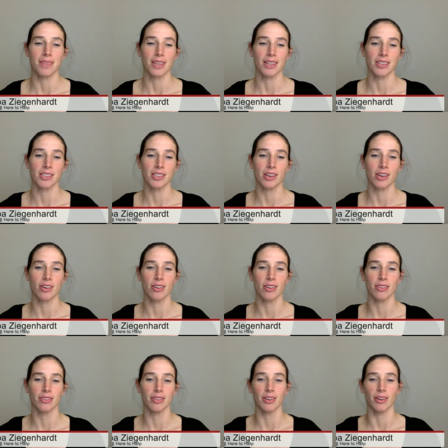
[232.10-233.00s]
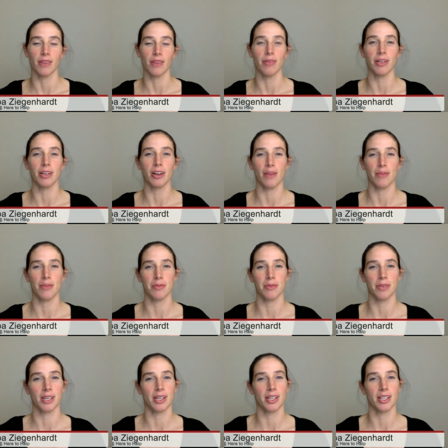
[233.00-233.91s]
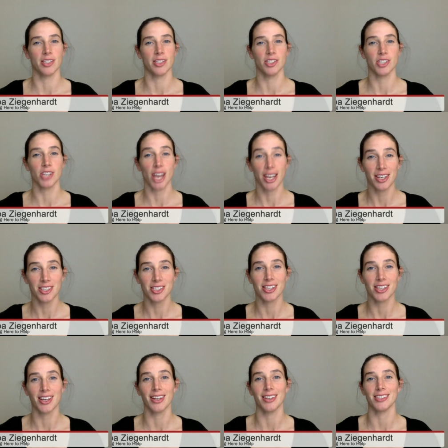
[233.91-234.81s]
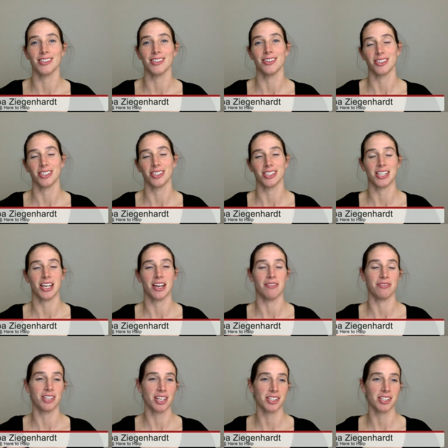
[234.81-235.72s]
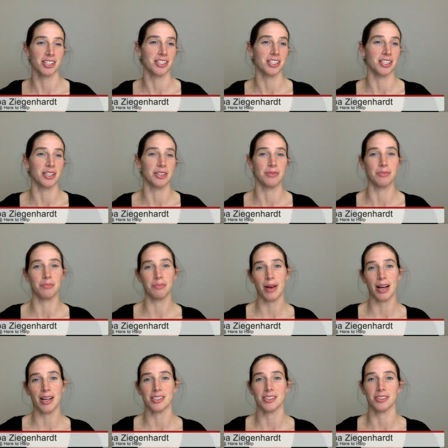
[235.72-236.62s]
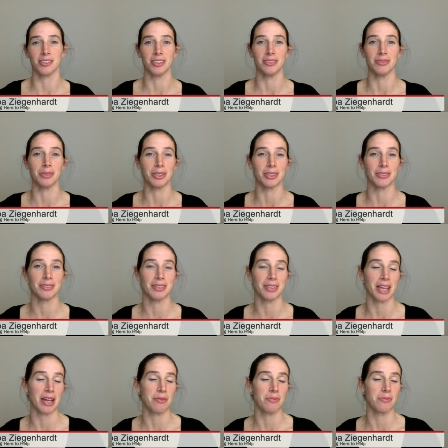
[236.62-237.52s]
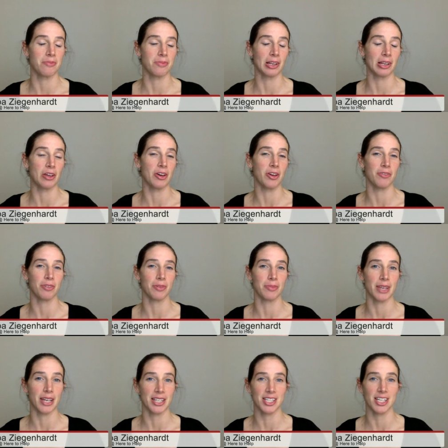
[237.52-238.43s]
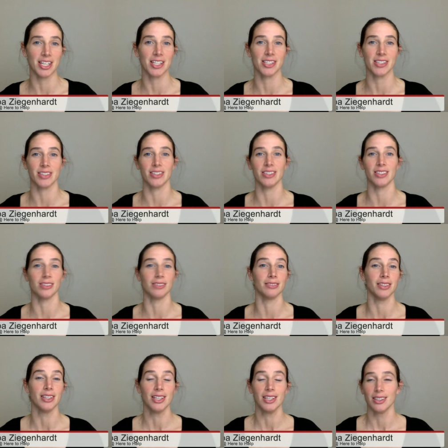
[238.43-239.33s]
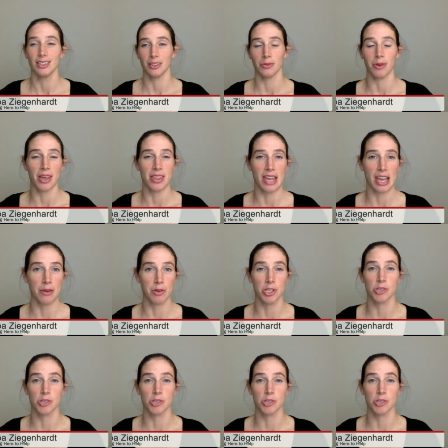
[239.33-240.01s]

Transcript: So, I really hope that we can change things and not just have teachers that pass on what they learnt from their teachers and the way they were